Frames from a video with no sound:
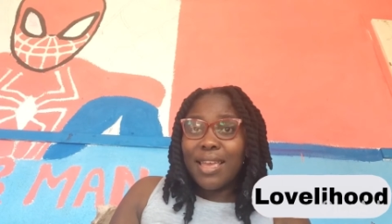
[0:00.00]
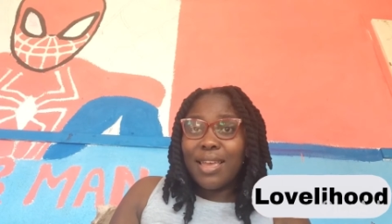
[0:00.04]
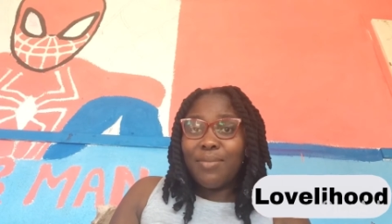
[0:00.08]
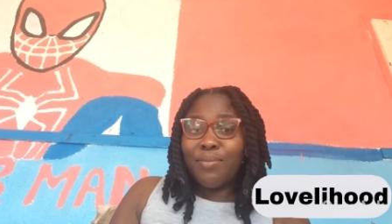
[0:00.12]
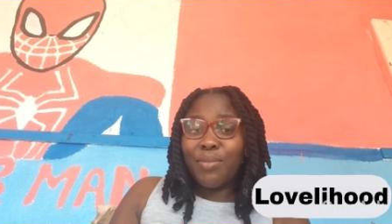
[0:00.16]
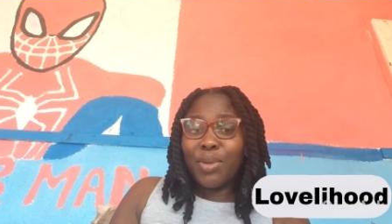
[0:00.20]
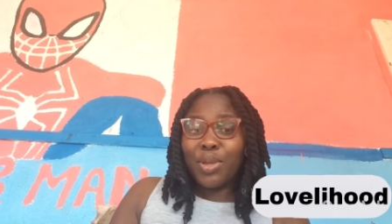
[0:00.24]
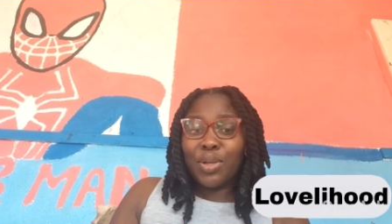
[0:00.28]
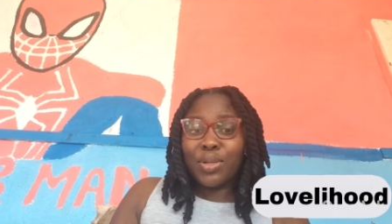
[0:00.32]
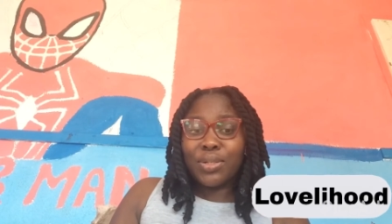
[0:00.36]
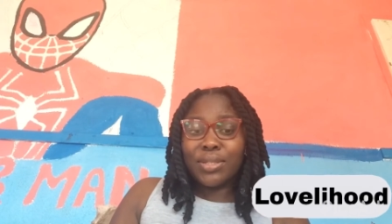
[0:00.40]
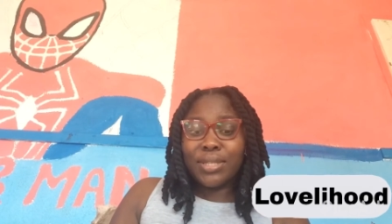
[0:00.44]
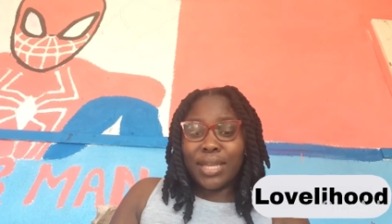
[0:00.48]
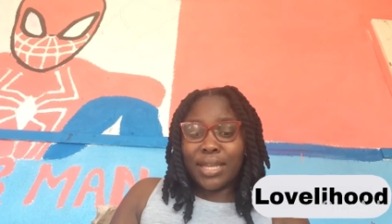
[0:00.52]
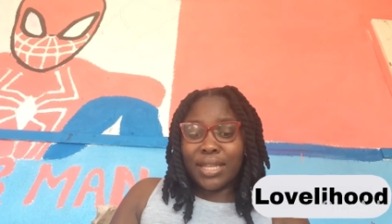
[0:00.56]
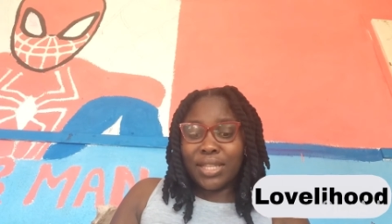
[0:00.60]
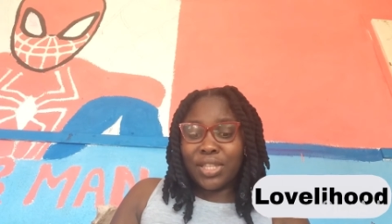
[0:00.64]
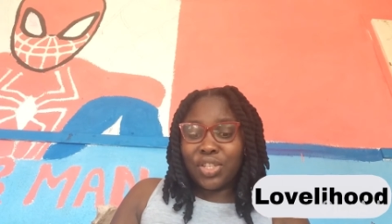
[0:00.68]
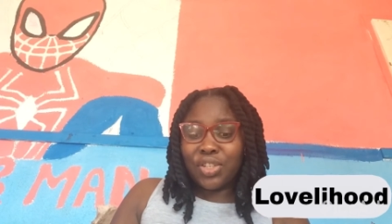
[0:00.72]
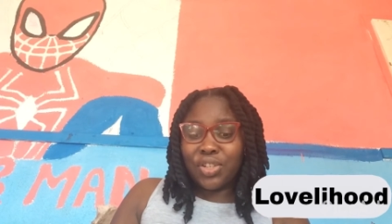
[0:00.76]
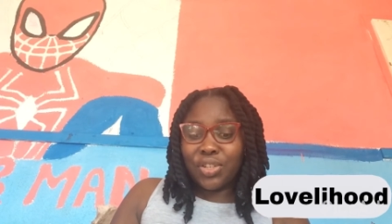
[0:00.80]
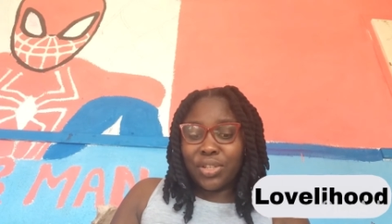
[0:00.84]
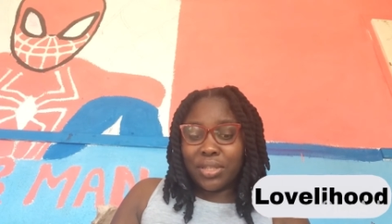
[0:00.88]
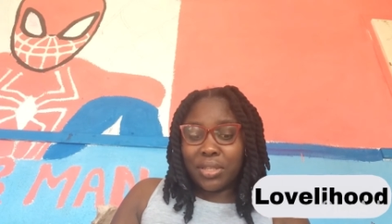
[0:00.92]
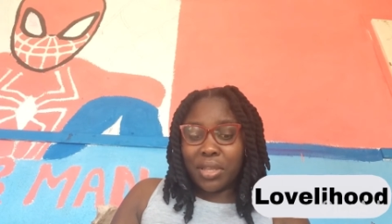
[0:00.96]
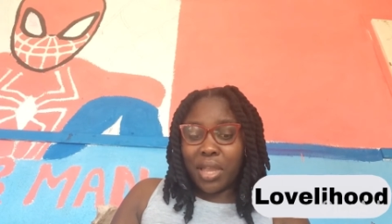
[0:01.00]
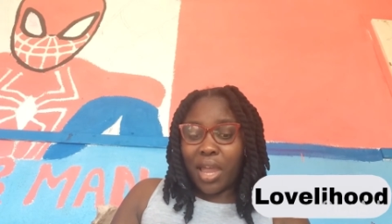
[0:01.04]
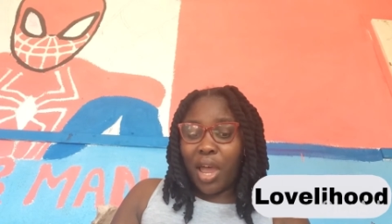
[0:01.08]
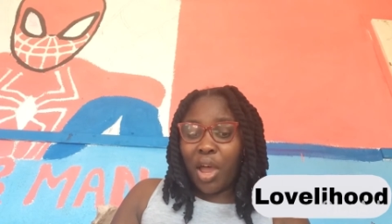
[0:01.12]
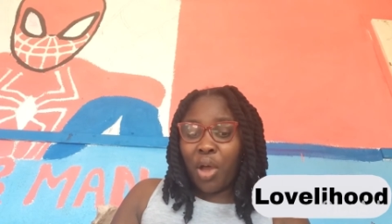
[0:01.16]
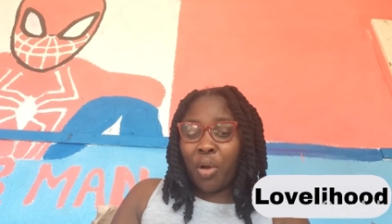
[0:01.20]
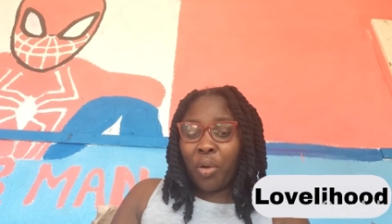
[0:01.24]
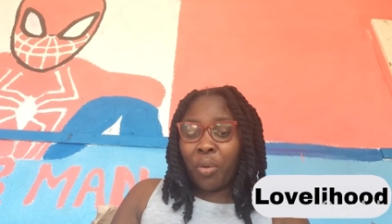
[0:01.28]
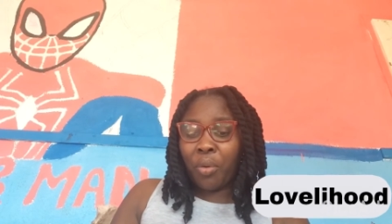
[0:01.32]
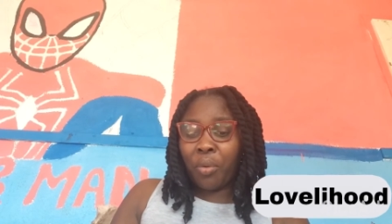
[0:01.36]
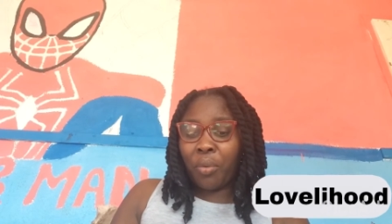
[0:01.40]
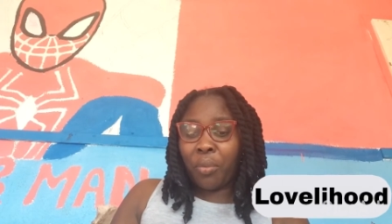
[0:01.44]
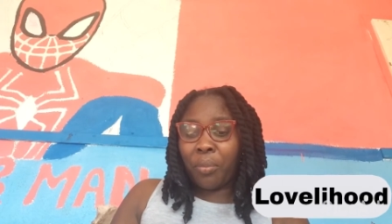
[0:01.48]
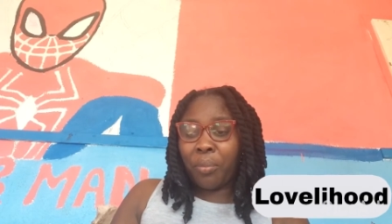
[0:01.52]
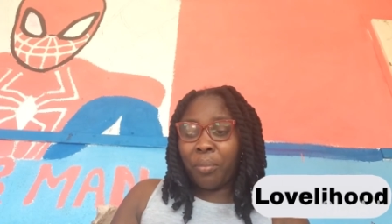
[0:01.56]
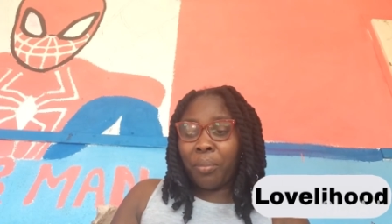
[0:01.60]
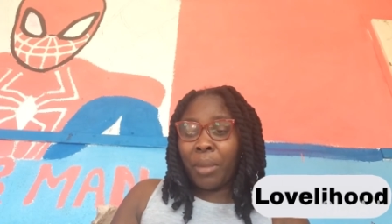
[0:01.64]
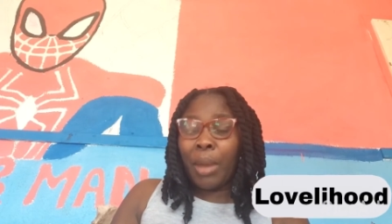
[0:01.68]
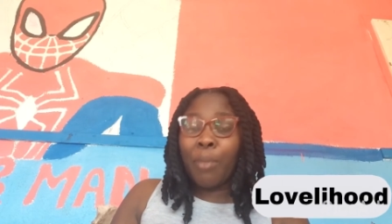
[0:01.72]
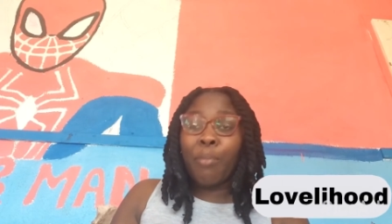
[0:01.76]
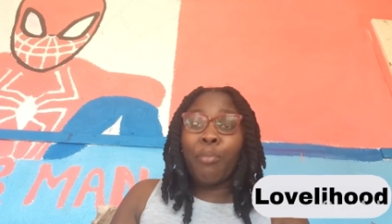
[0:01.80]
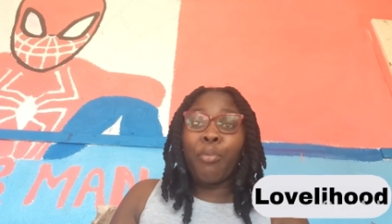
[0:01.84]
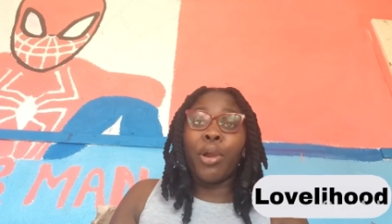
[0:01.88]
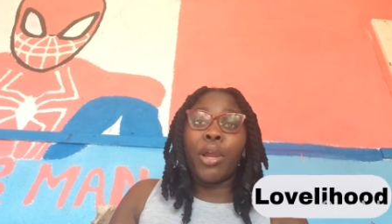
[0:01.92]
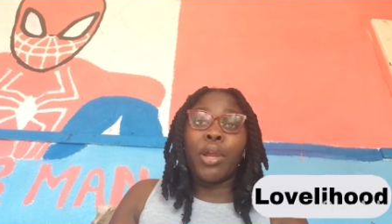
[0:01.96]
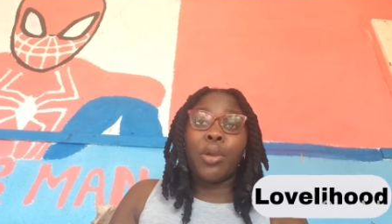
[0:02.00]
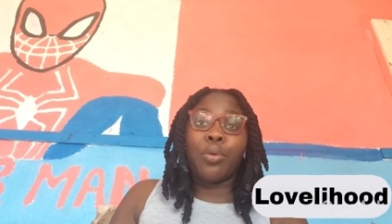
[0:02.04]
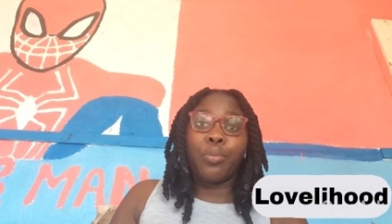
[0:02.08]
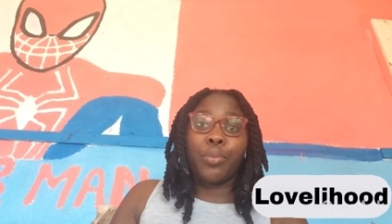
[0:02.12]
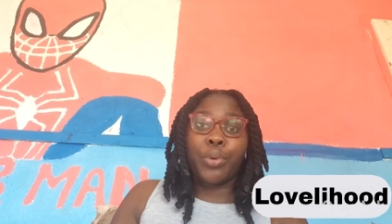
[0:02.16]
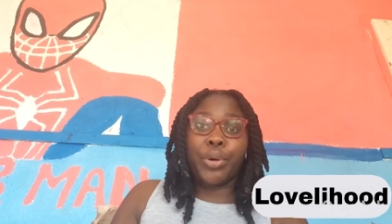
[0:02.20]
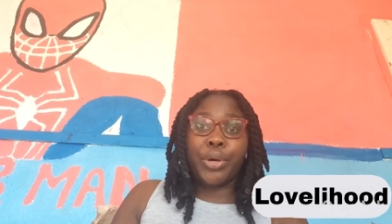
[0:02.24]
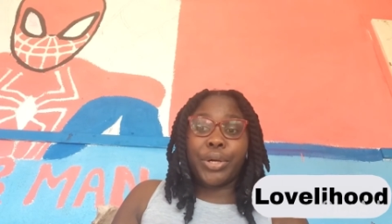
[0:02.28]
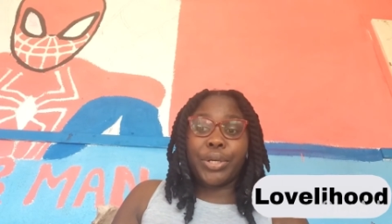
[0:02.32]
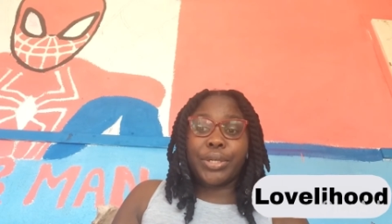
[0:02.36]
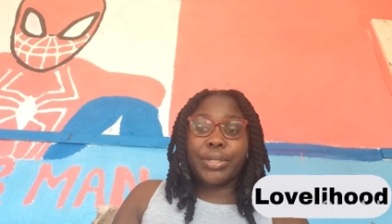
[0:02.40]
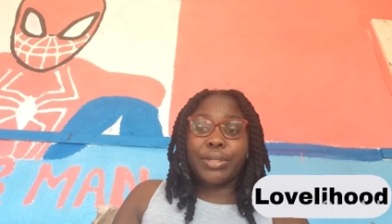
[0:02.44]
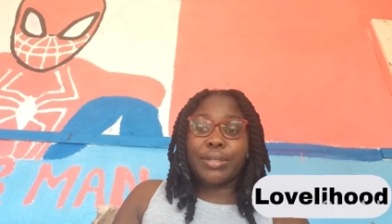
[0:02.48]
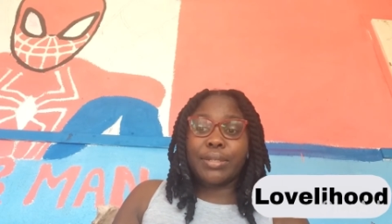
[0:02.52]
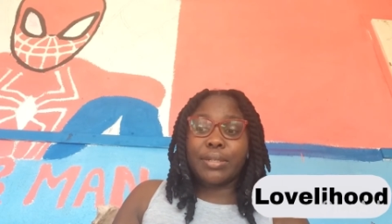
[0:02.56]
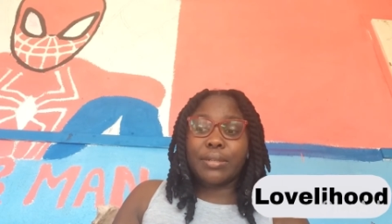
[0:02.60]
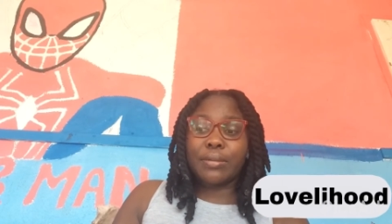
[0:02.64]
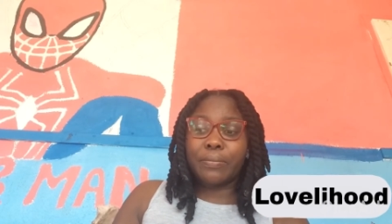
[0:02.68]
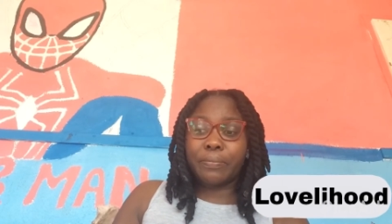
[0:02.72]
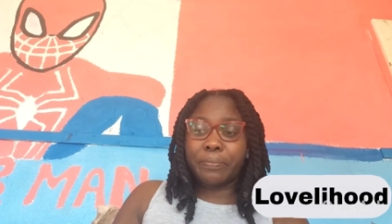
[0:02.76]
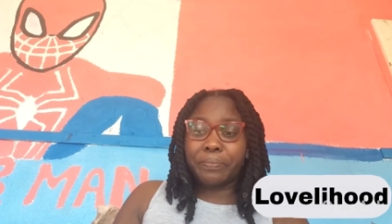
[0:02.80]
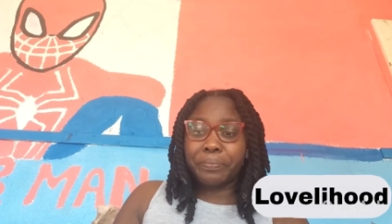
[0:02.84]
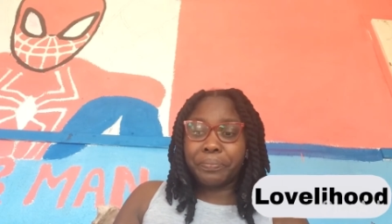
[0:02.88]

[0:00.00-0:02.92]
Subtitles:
because that's just how my brain works.